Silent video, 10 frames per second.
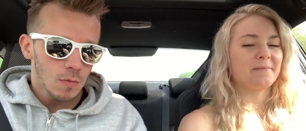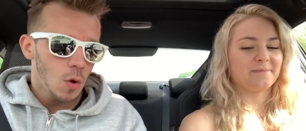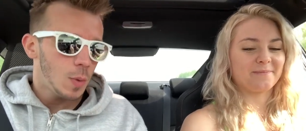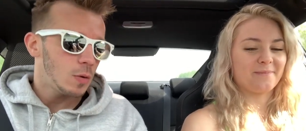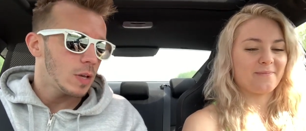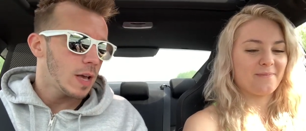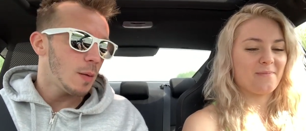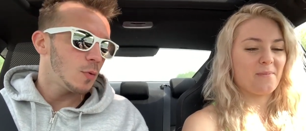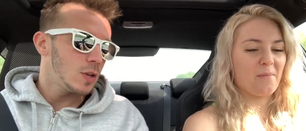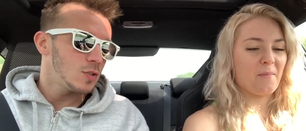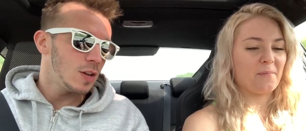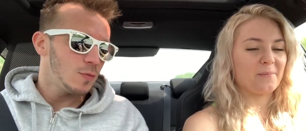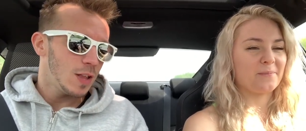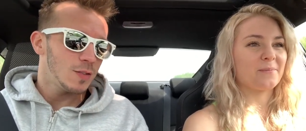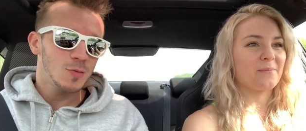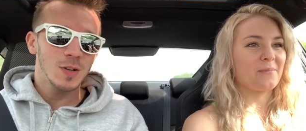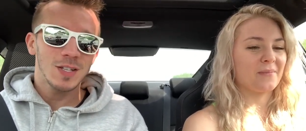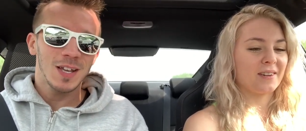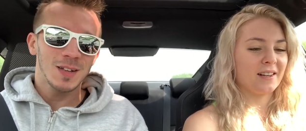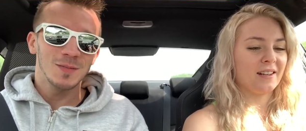Speaker 1: hope I don't get copyright strike for that three
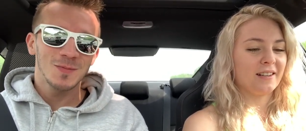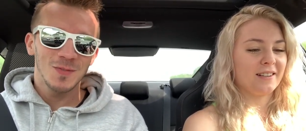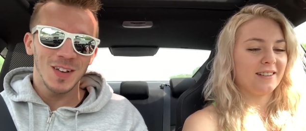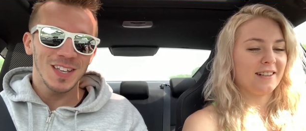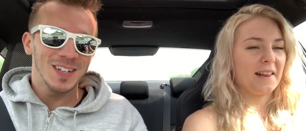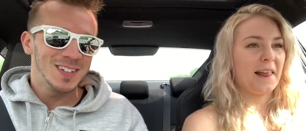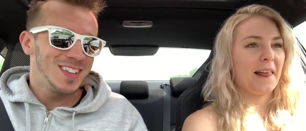second fucking